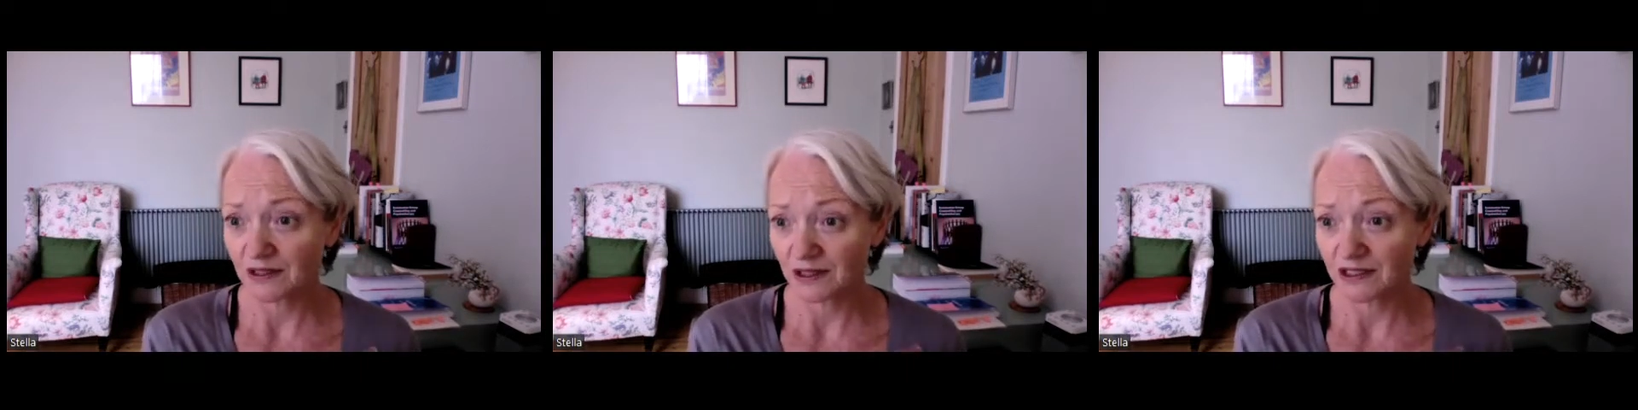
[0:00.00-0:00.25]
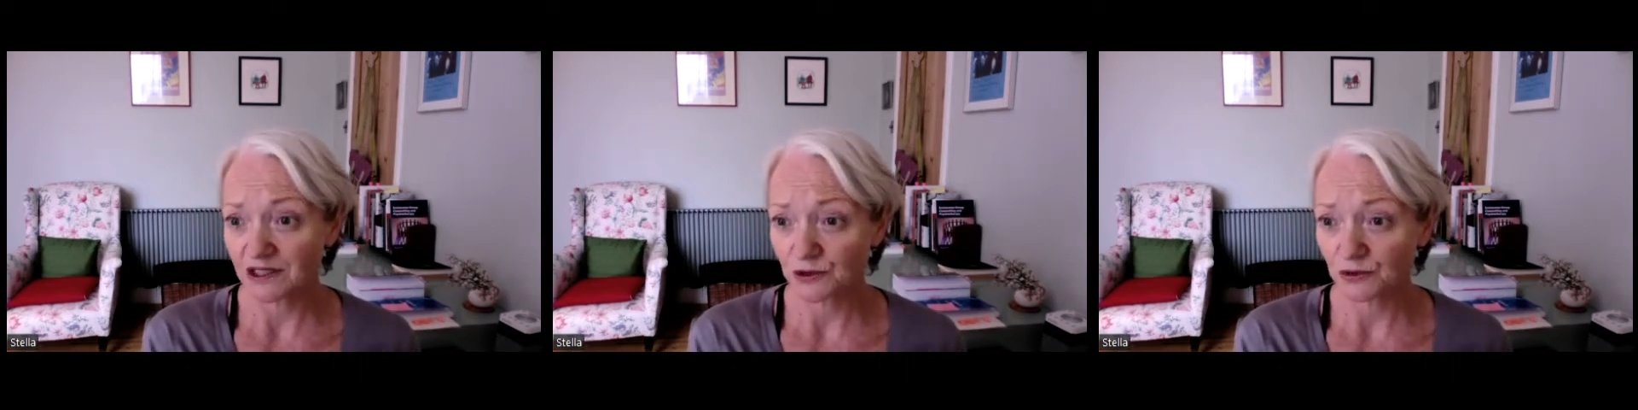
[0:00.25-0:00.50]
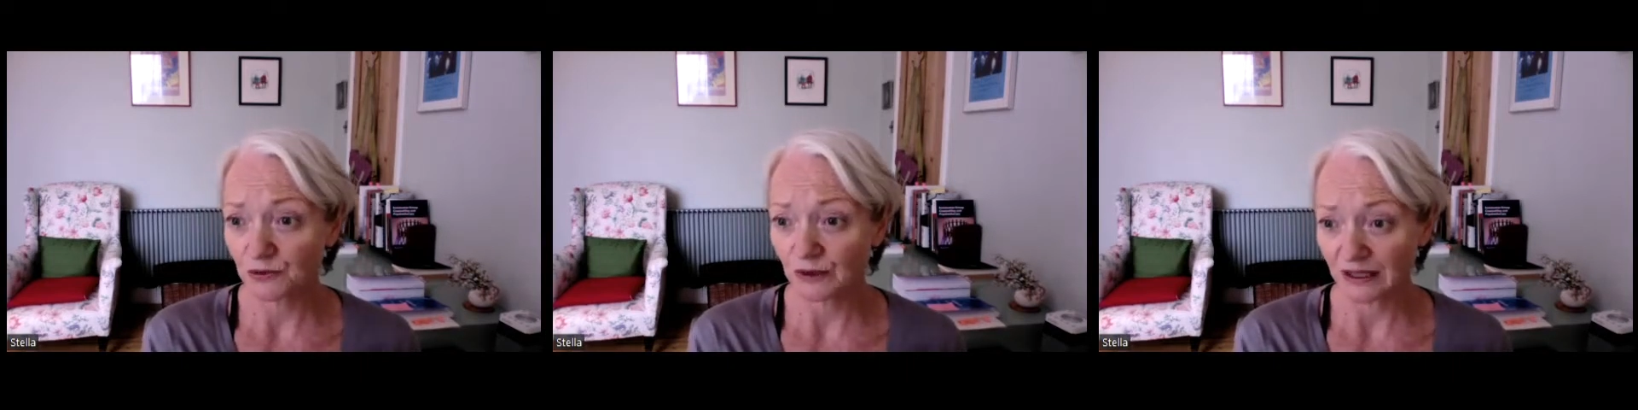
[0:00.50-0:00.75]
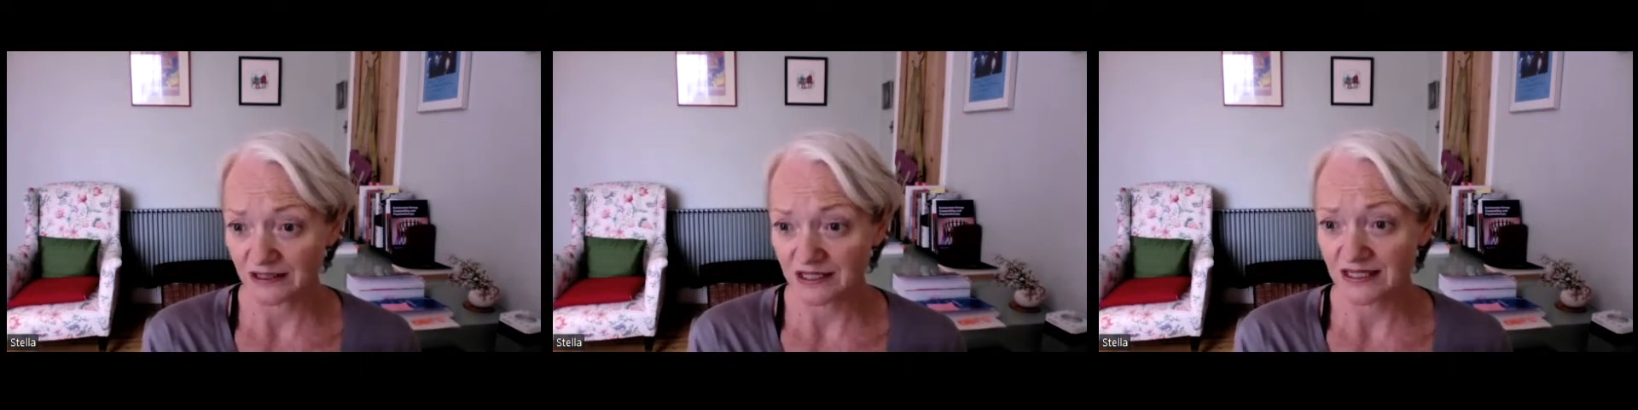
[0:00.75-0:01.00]
and I do
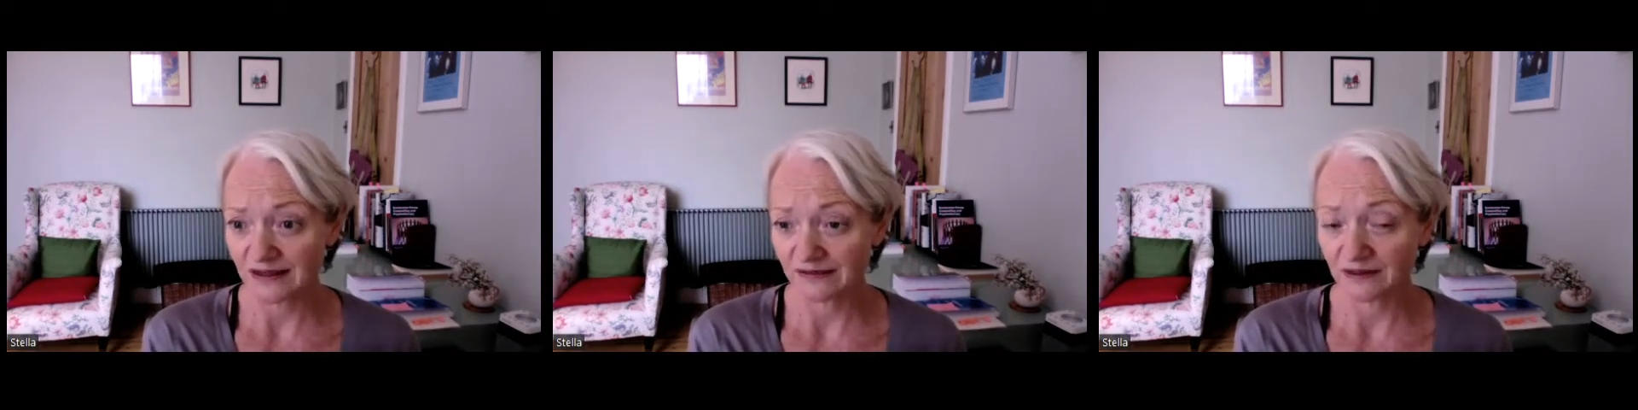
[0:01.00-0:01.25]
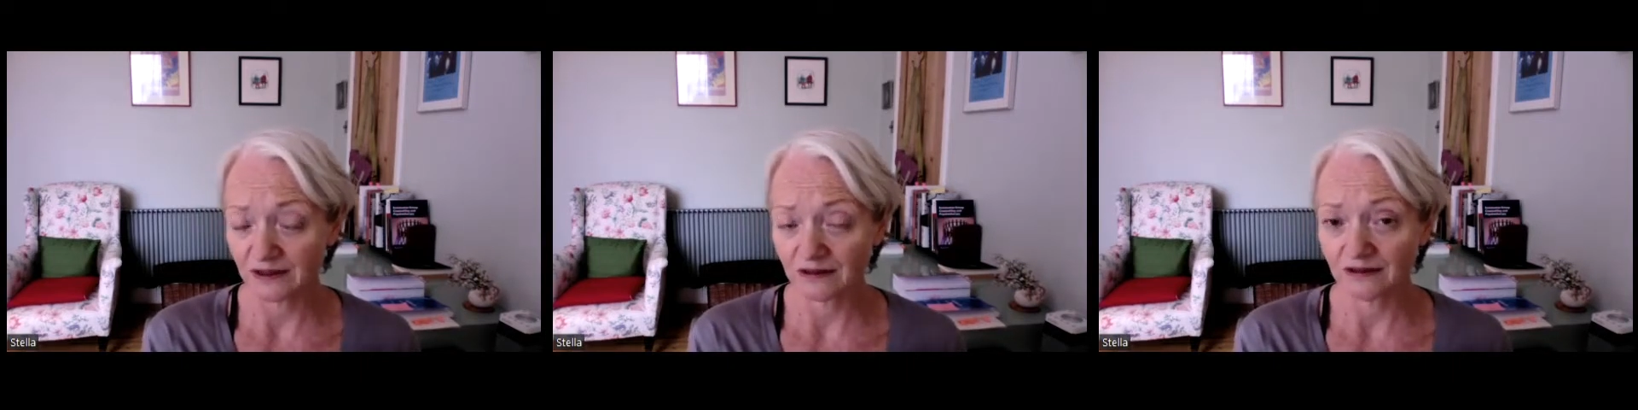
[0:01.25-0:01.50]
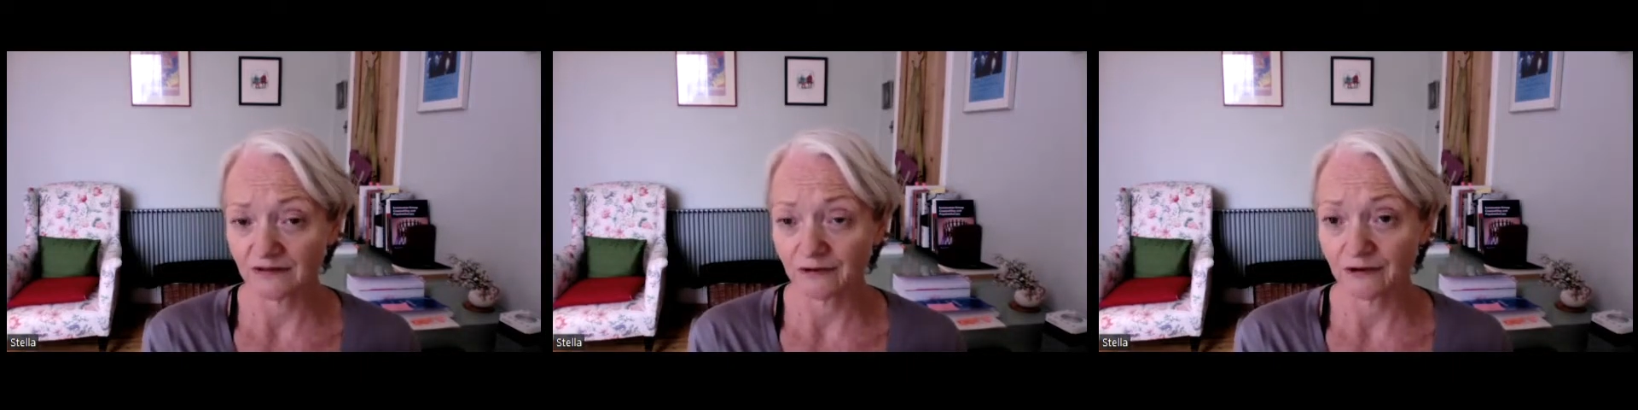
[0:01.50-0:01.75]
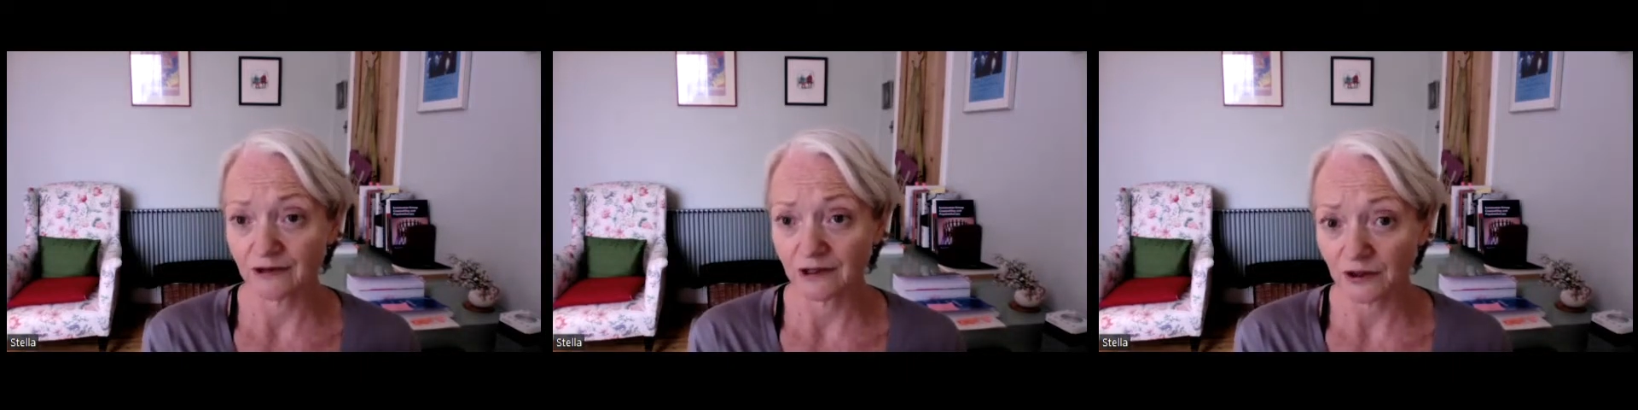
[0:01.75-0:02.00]
understand that
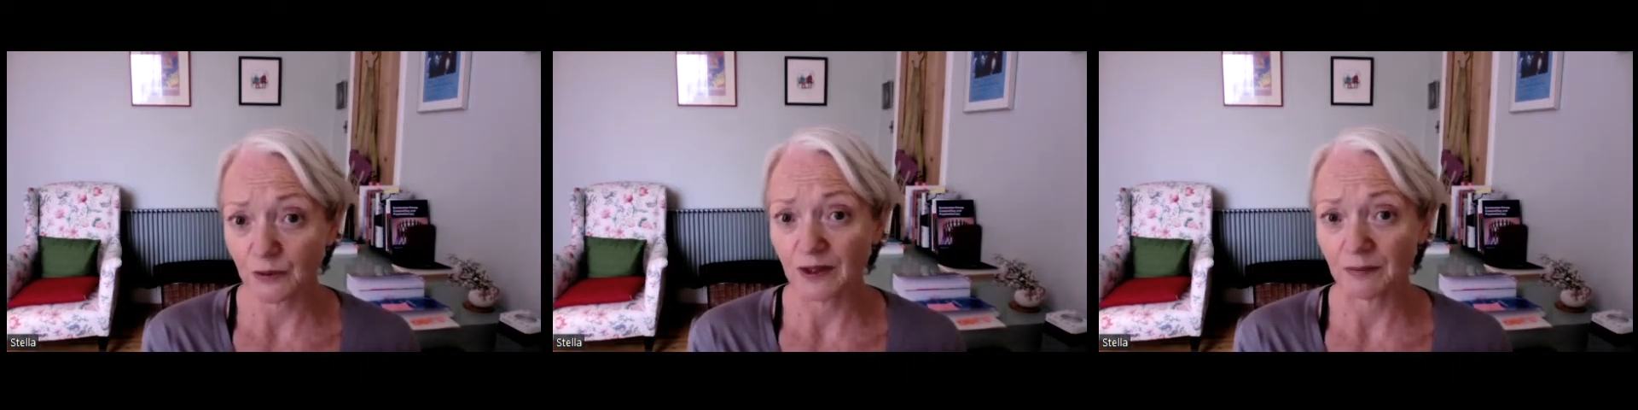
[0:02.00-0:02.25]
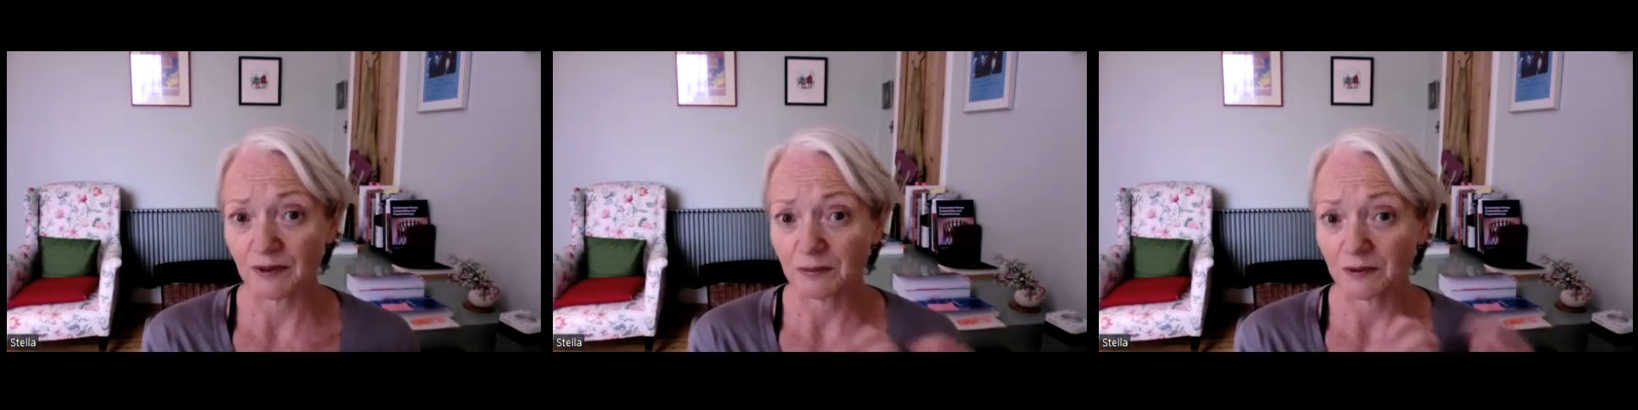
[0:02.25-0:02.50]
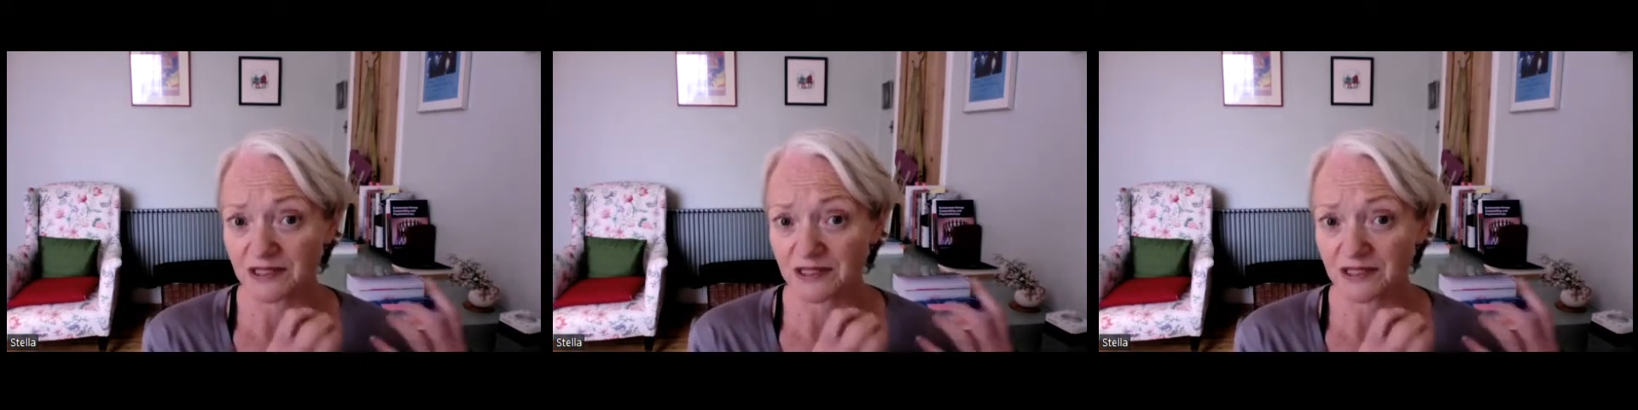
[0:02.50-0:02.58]
for a lot of queer people,